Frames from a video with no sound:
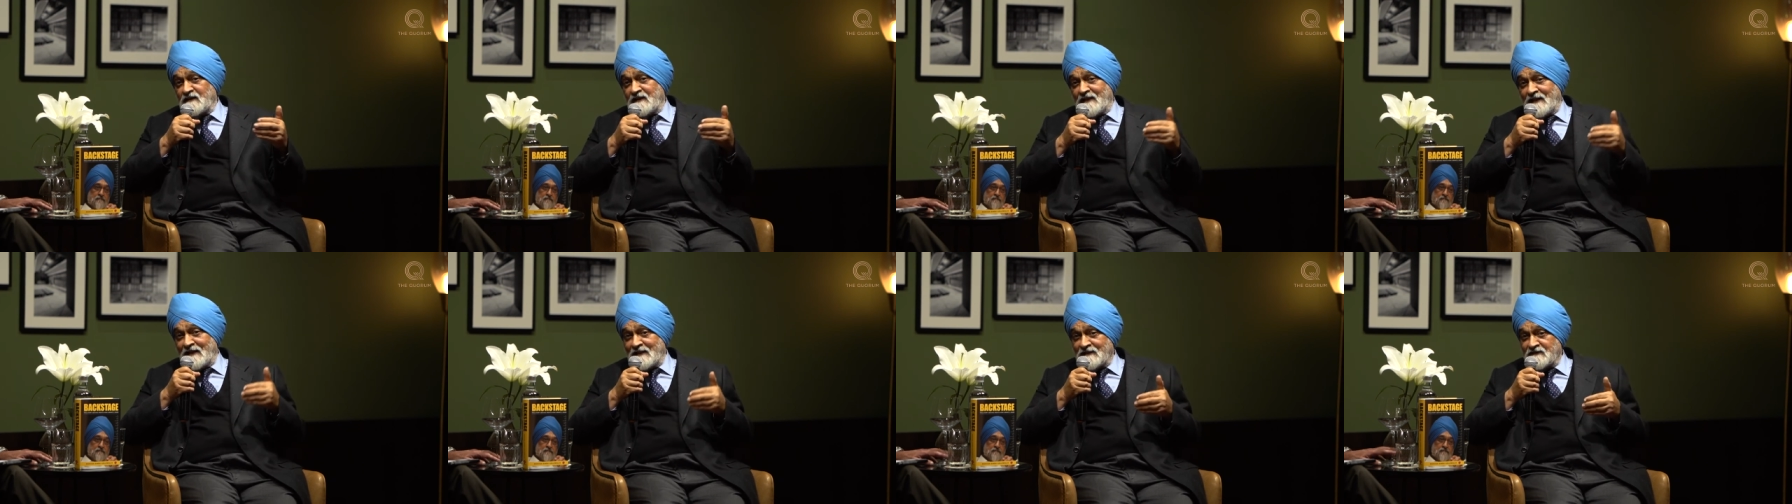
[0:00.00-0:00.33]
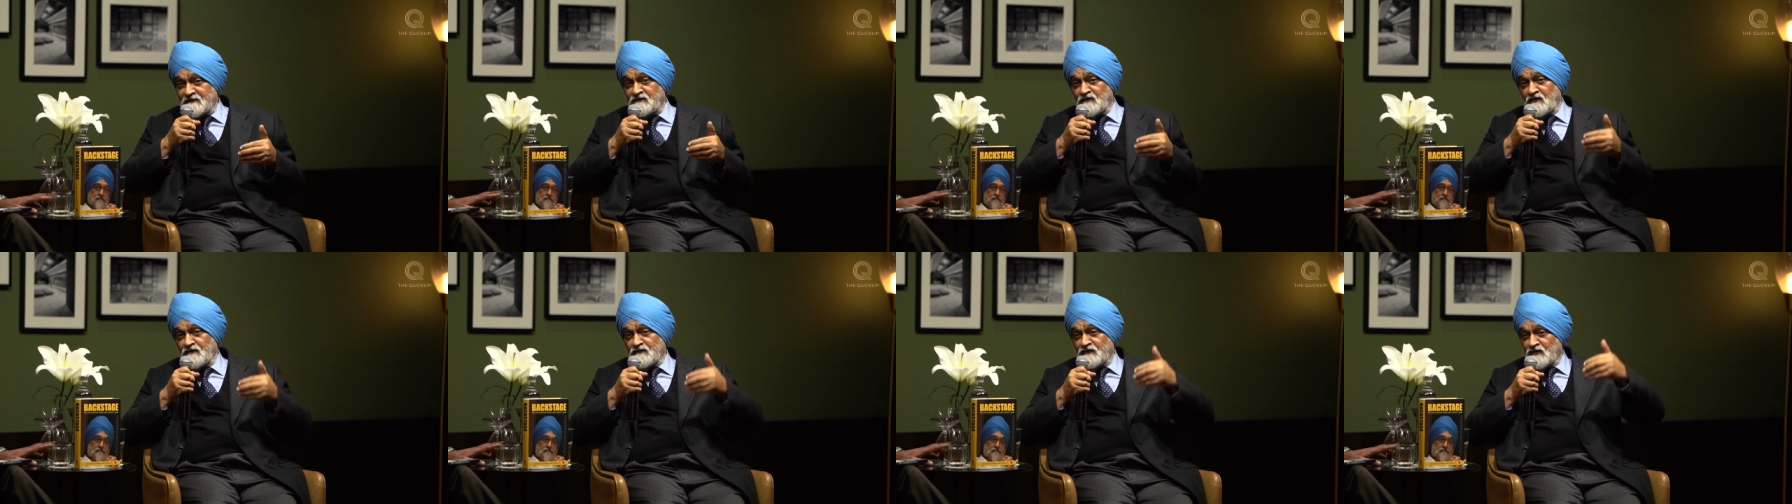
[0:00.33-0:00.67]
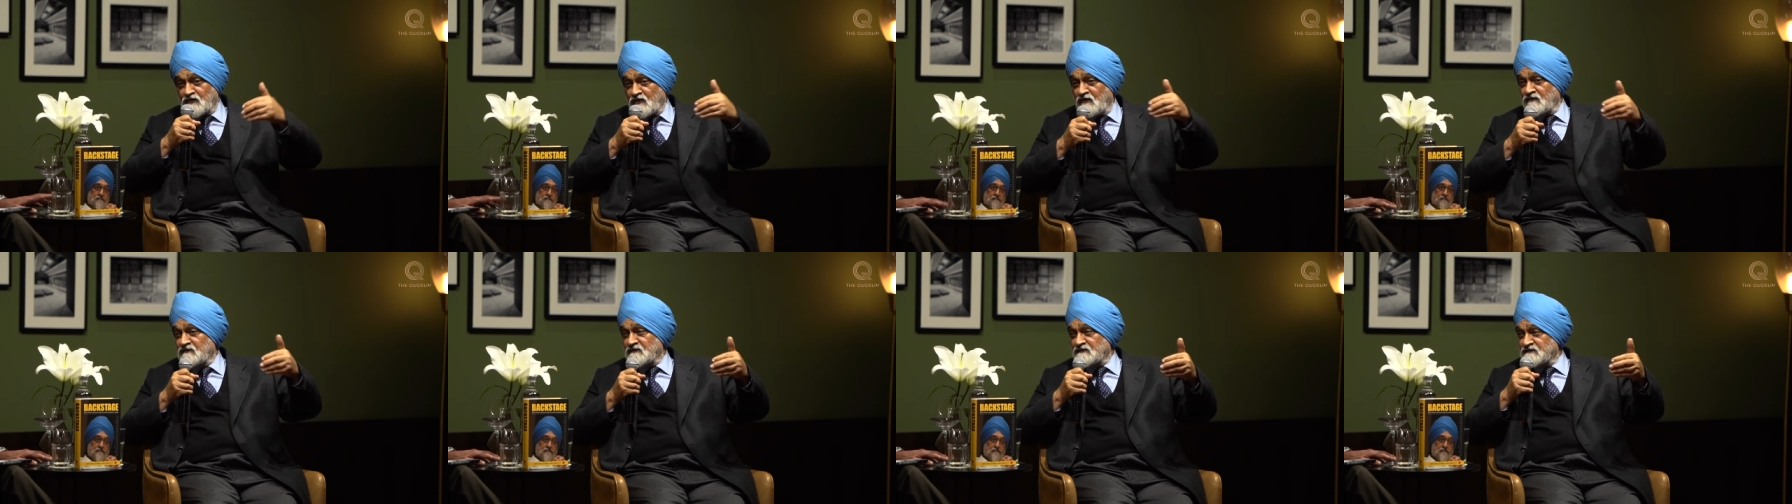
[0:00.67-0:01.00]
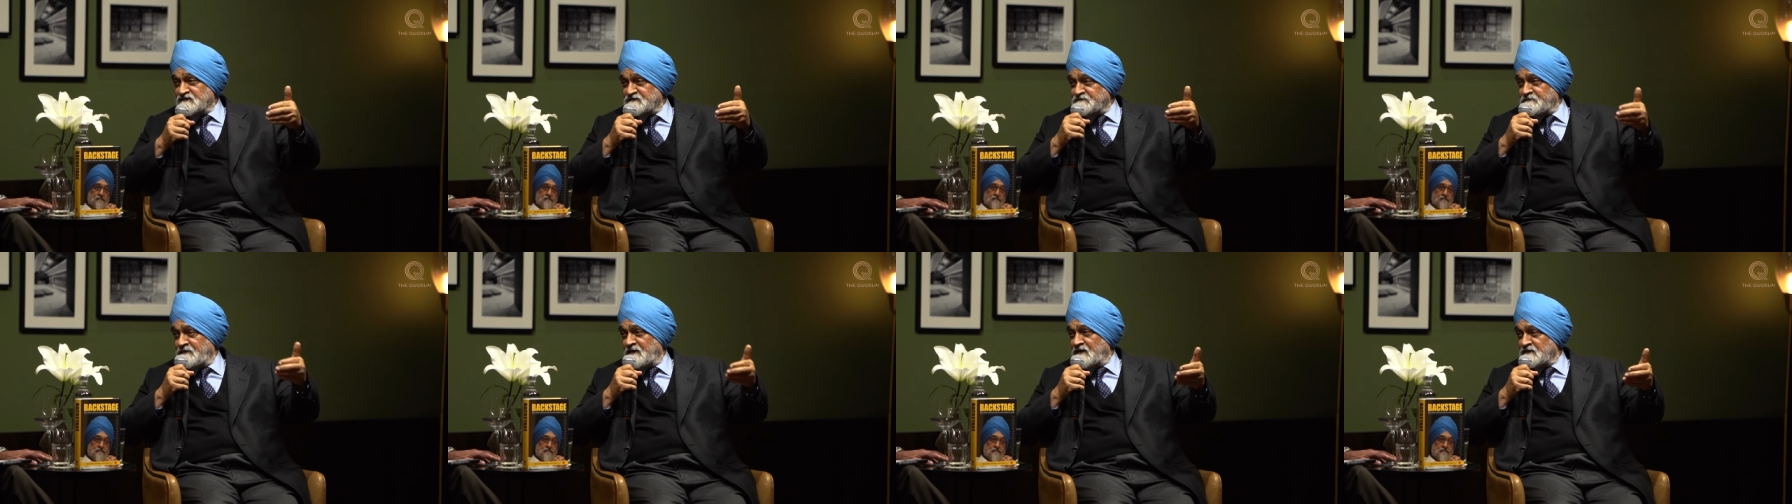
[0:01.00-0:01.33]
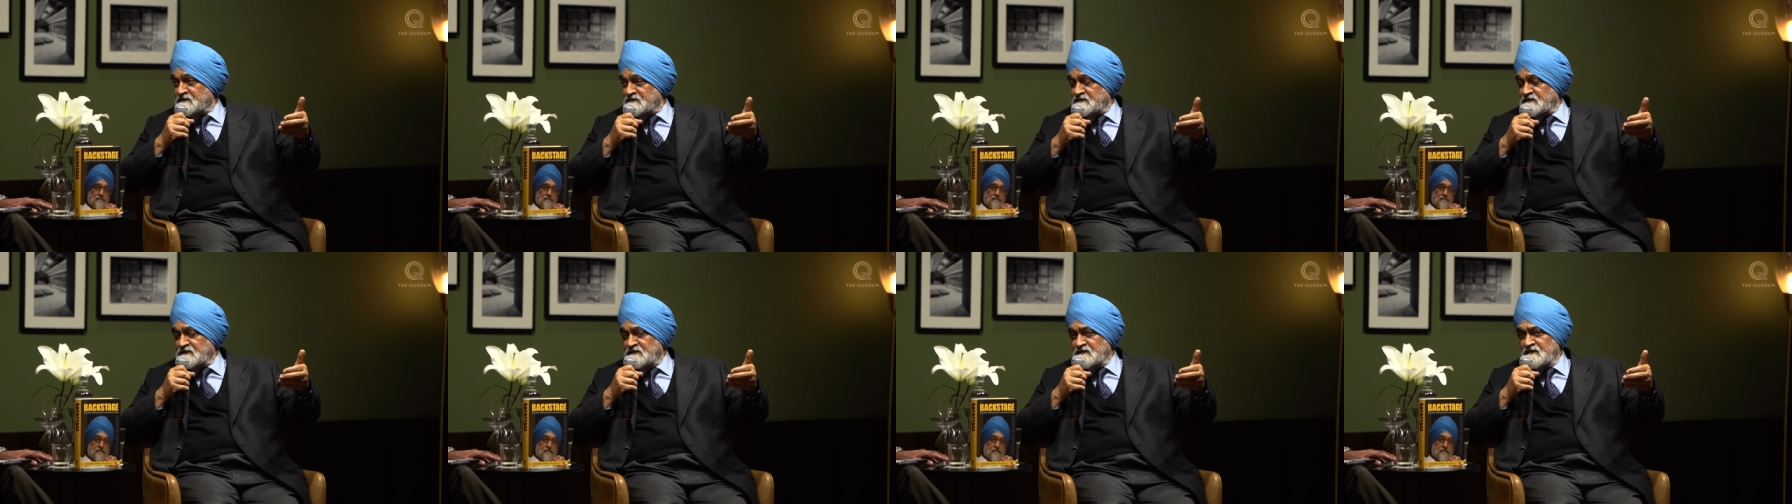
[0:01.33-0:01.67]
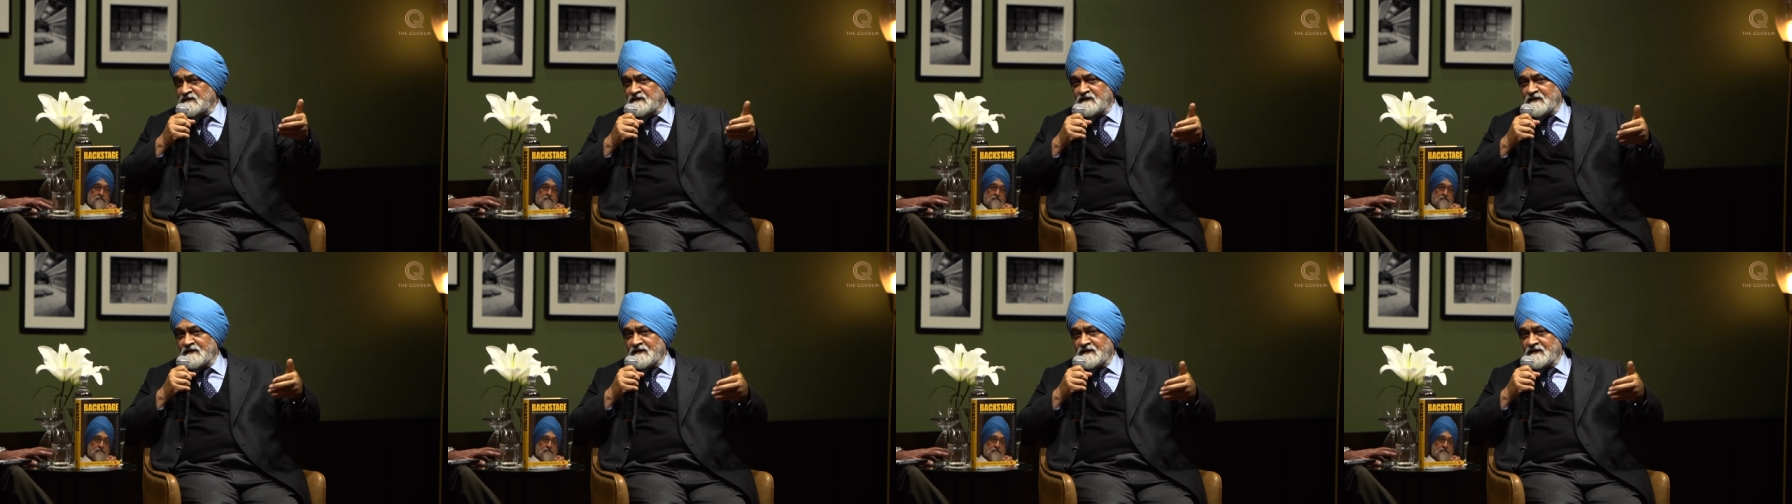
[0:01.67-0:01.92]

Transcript: head of the Congress party,